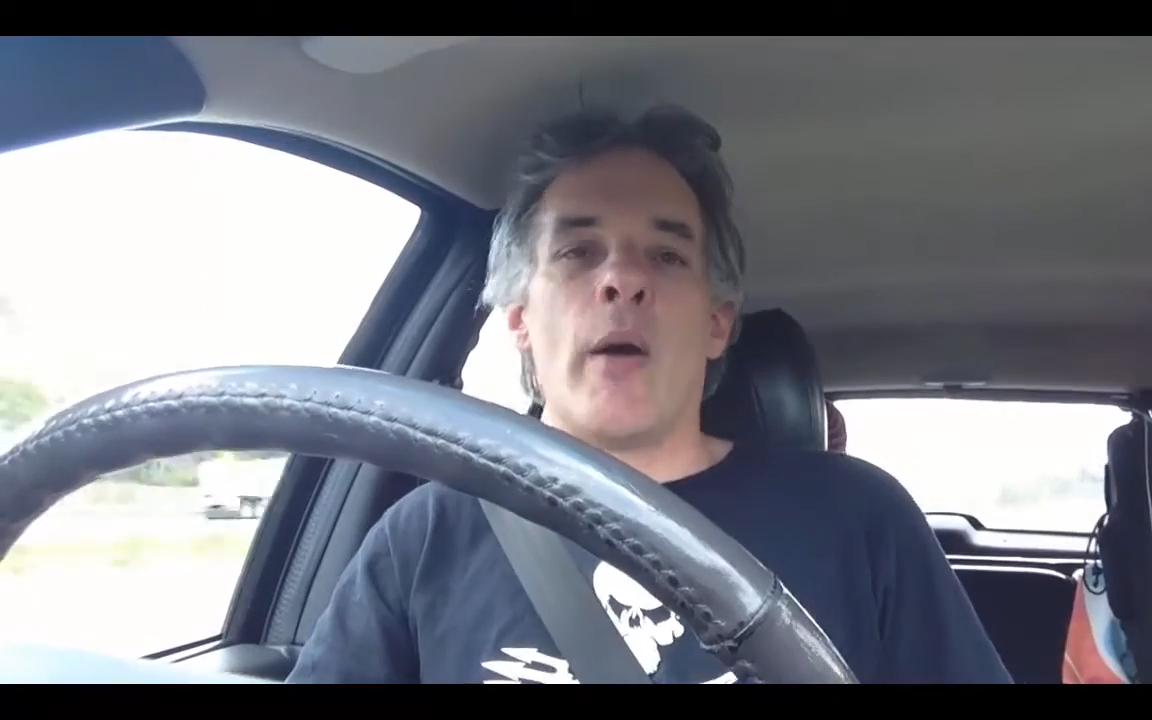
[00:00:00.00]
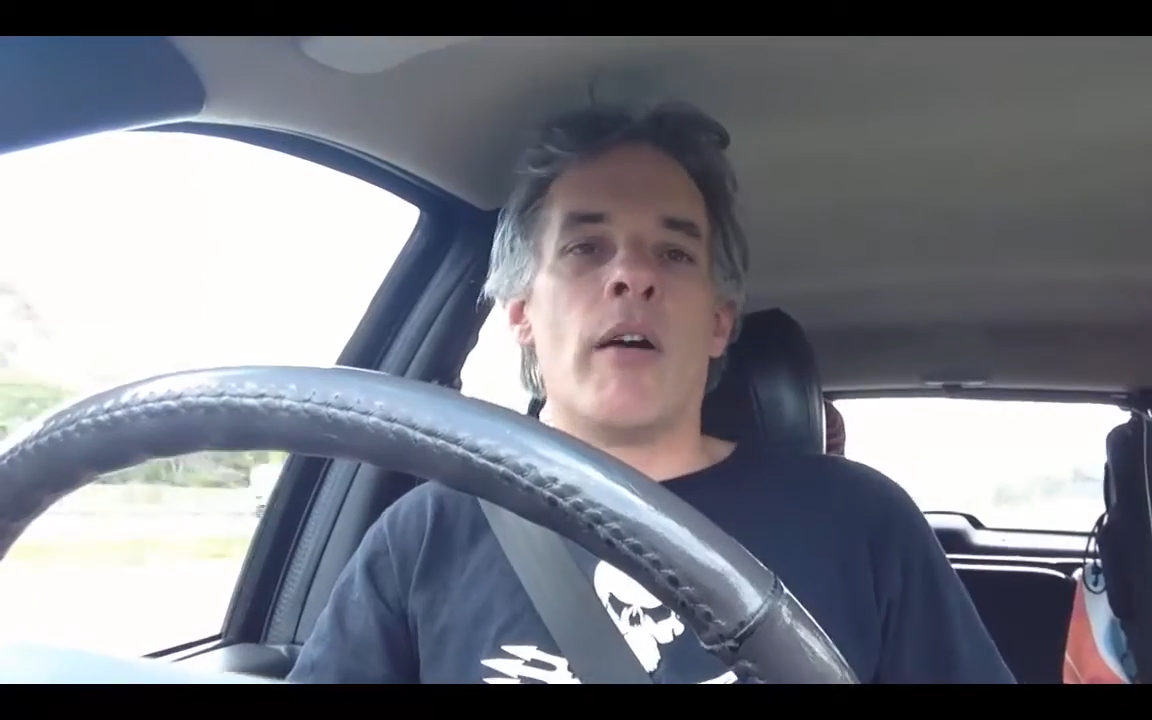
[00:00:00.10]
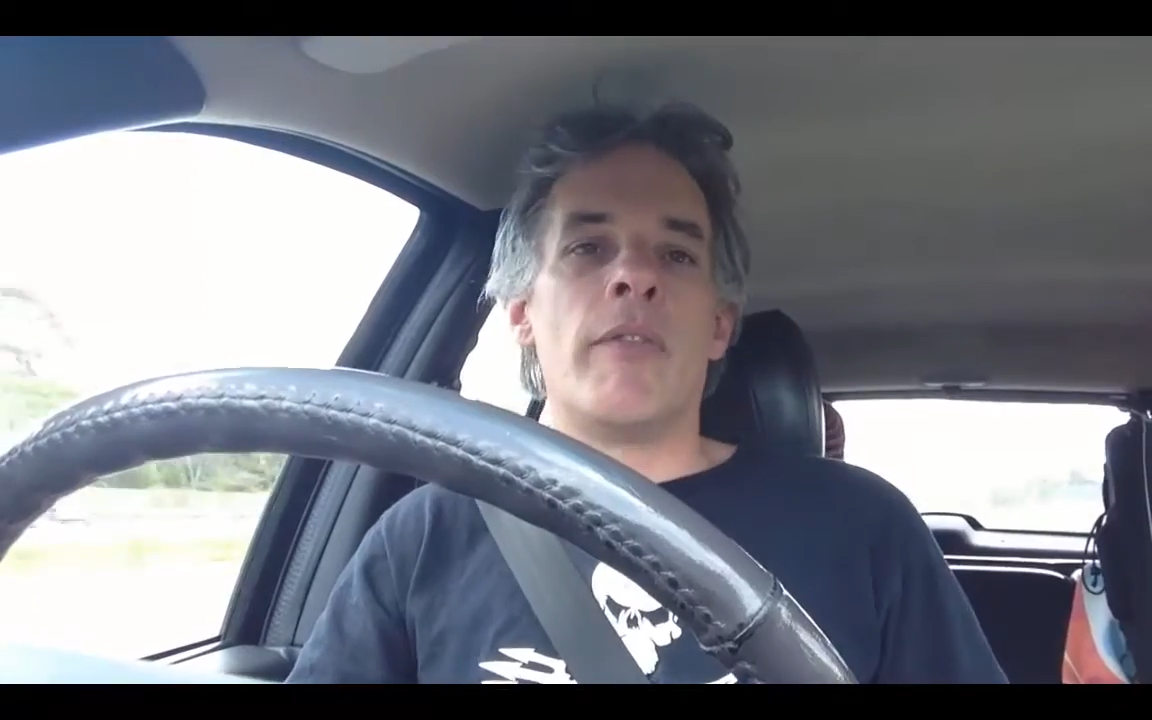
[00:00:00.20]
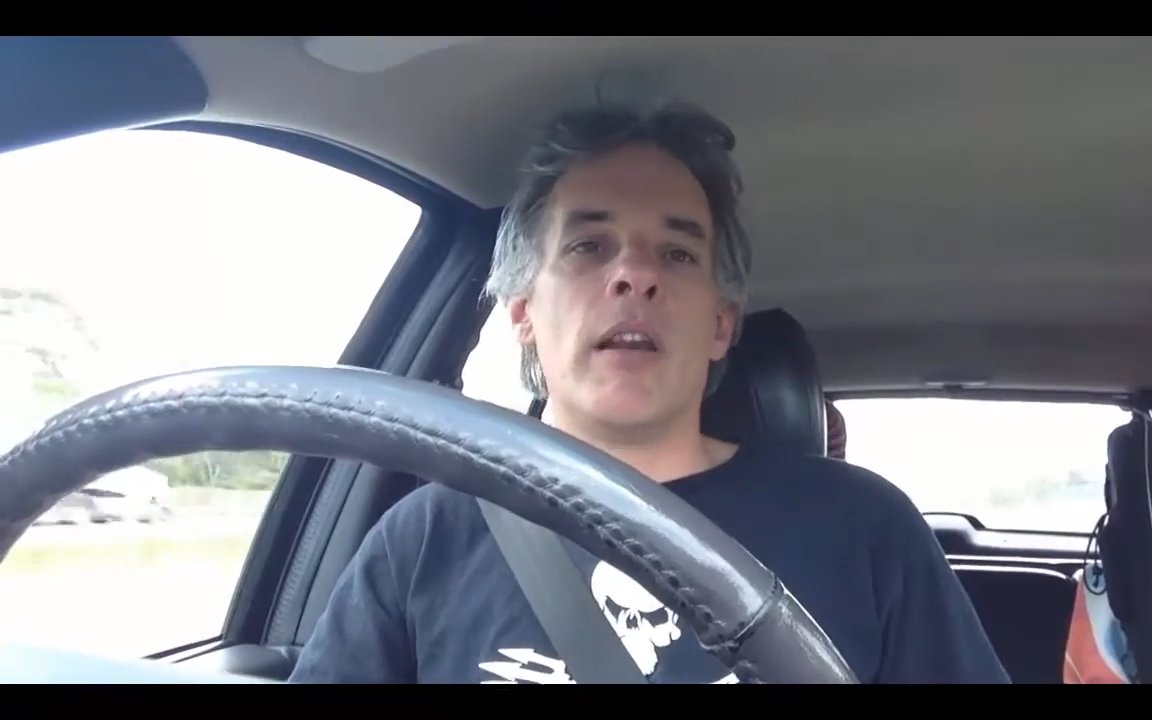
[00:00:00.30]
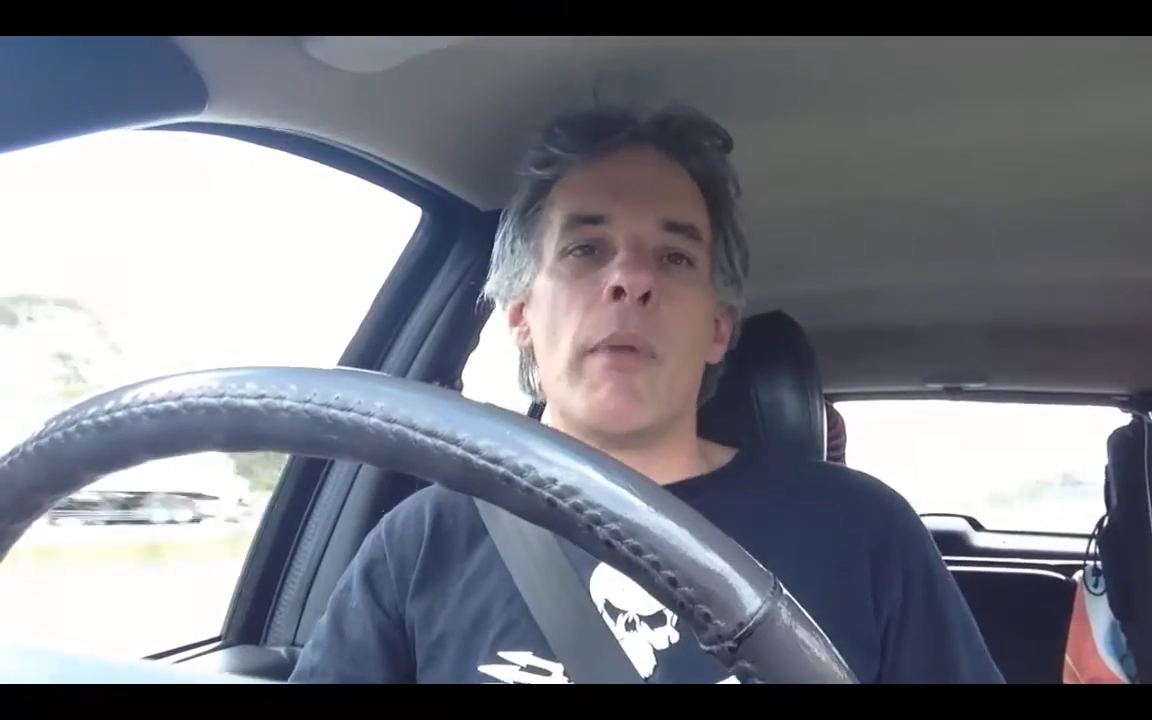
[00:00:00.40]
how
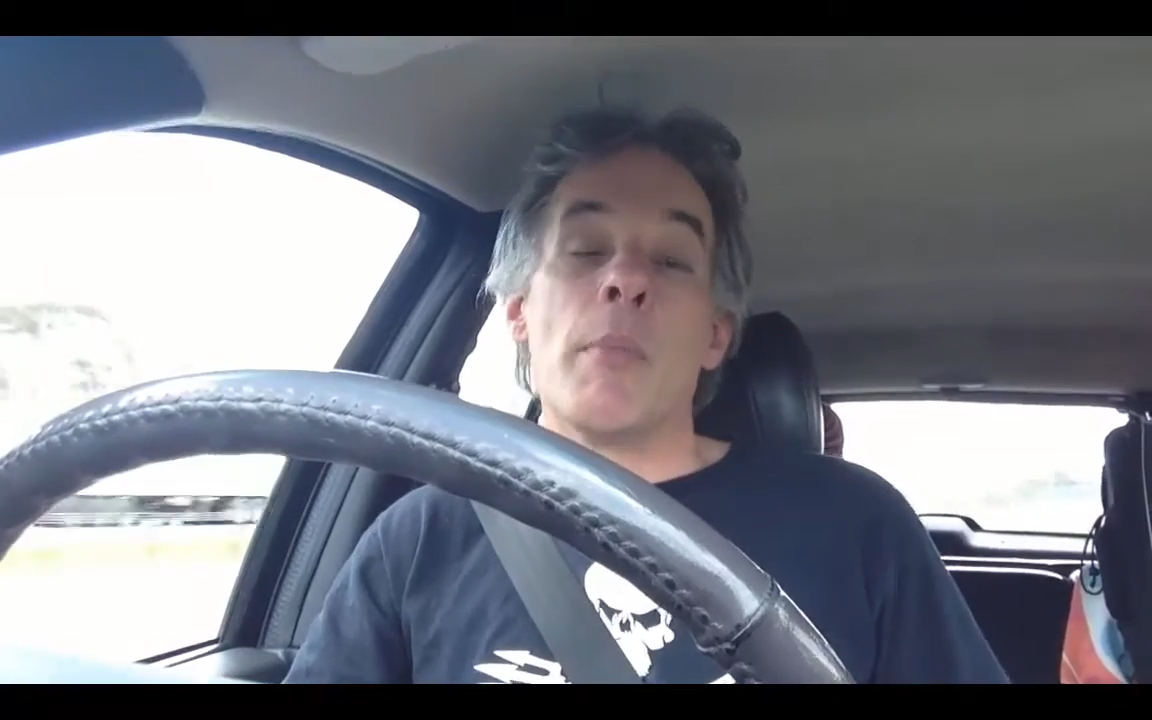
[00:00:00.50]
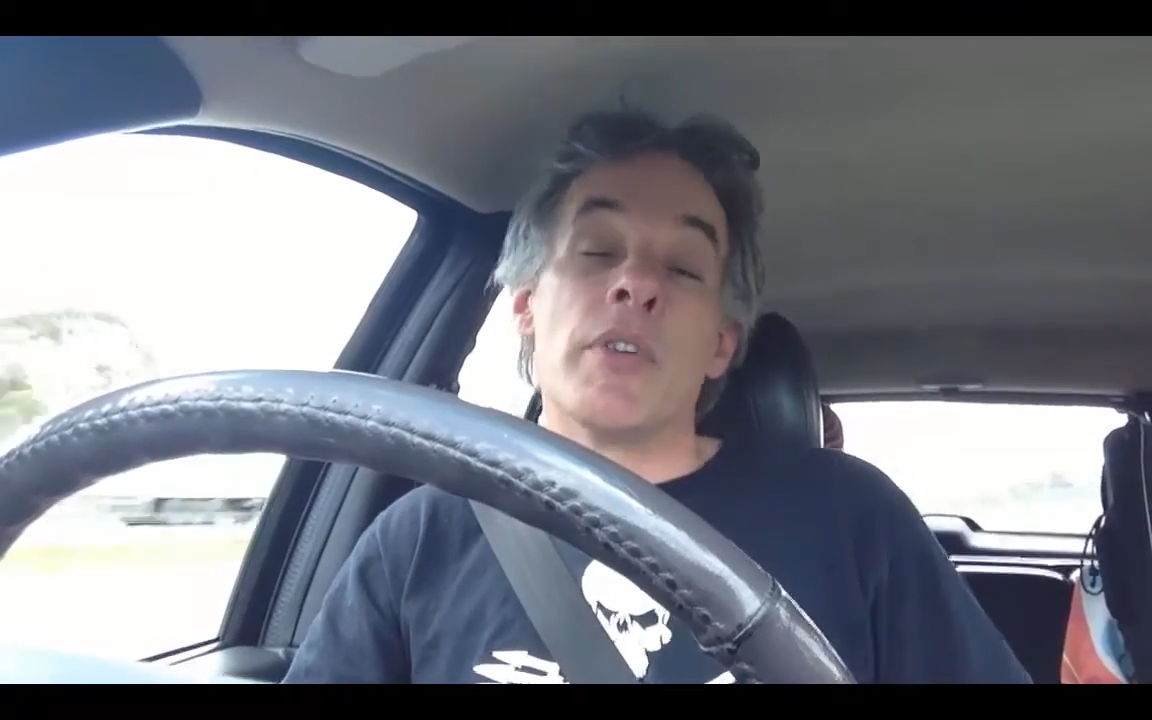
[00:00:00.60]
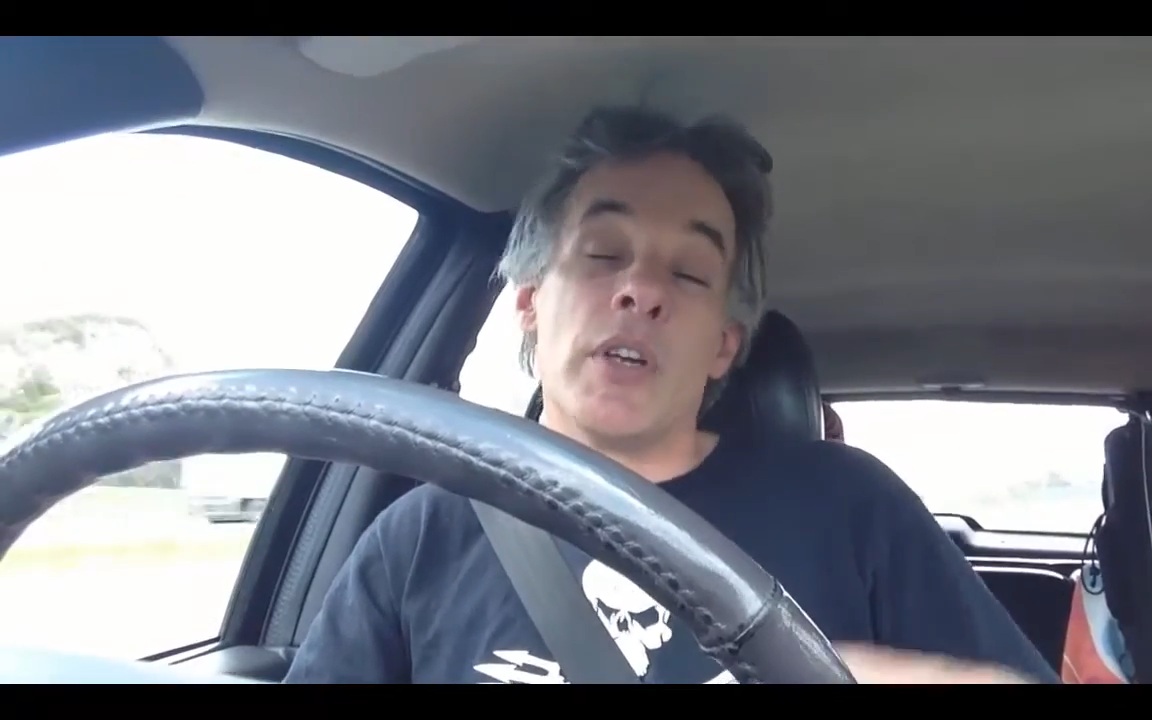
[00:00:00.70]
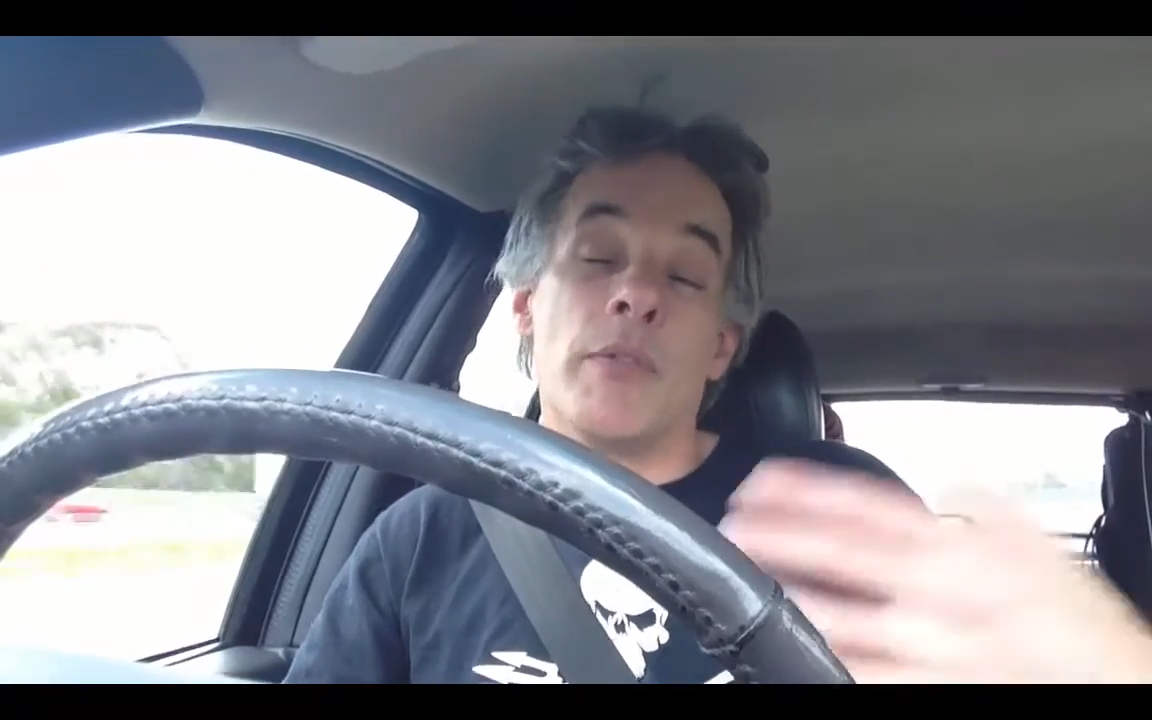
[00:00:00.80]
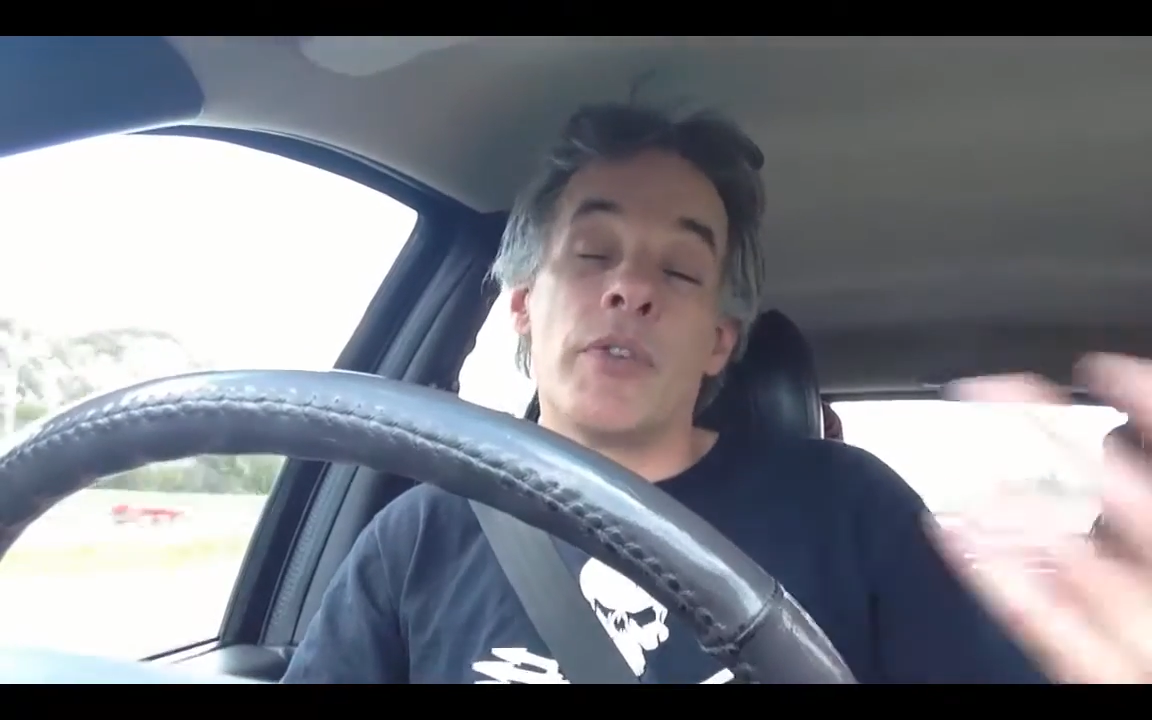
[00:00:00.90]
I feel about
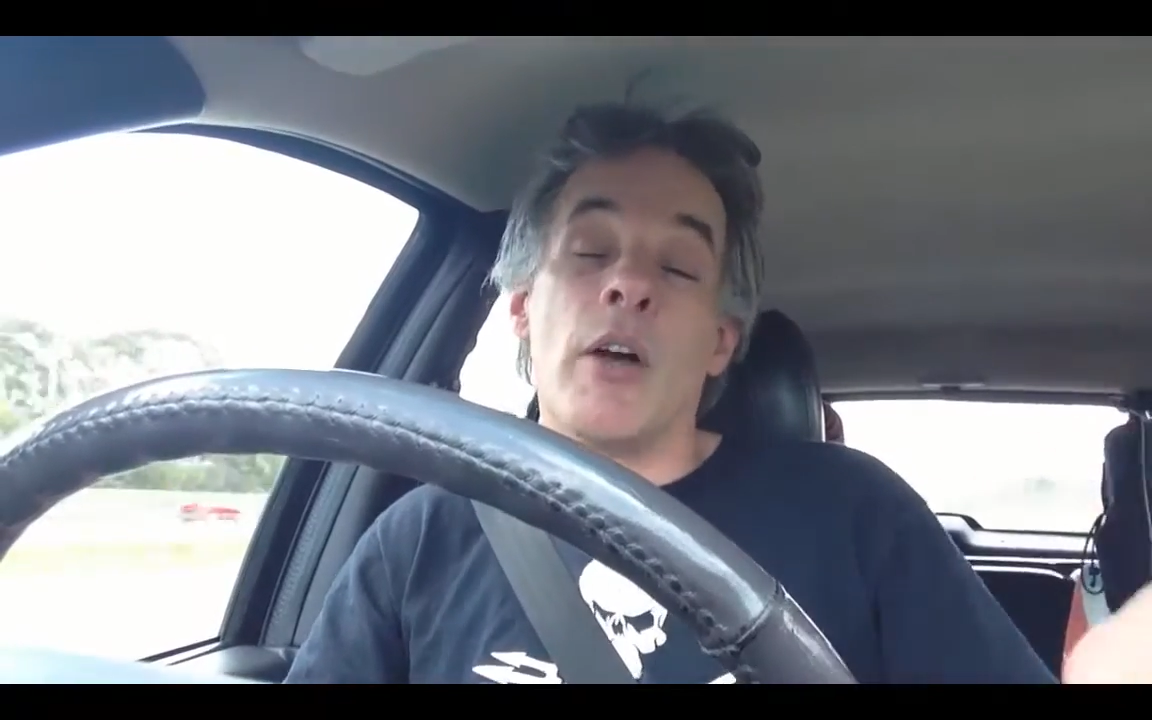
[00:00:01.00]
myself.